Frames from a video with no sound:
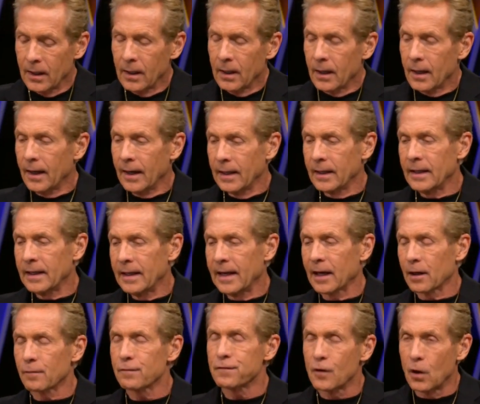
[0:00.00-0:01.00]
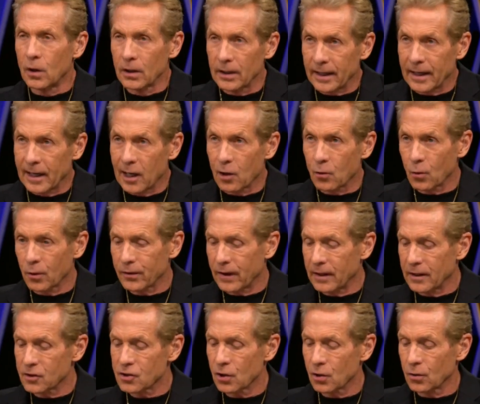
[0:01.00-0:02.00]
and he had a falling out with
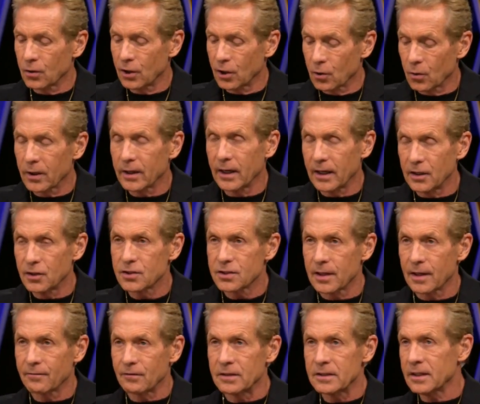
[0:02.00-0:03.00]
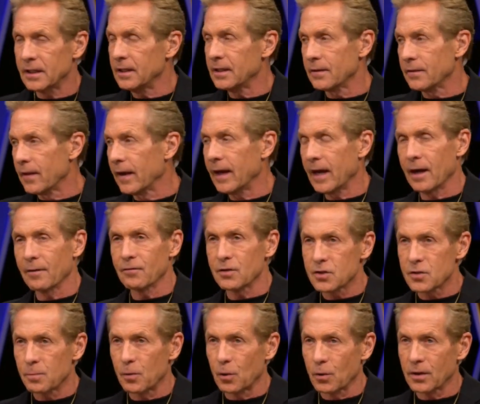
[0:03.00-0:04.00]
Antonio at age 17, and they haven't
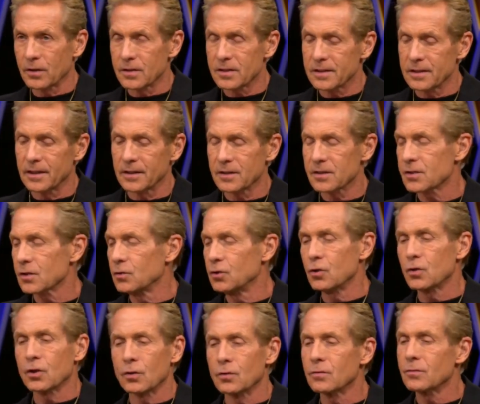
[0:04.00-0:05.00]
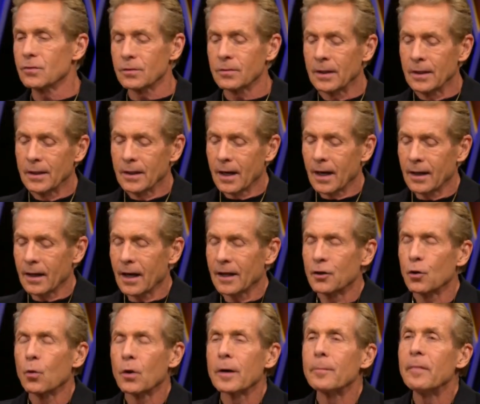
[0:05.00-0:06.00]
spoken since. So you can, I
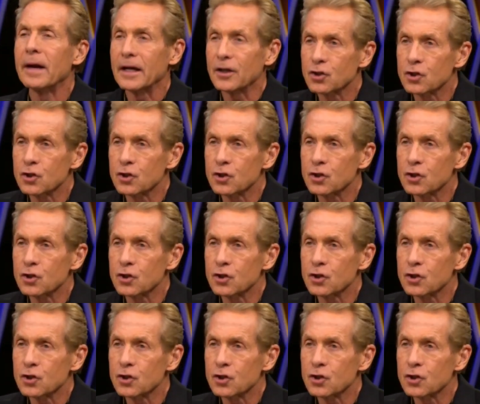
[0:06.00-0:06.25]
don't want to make too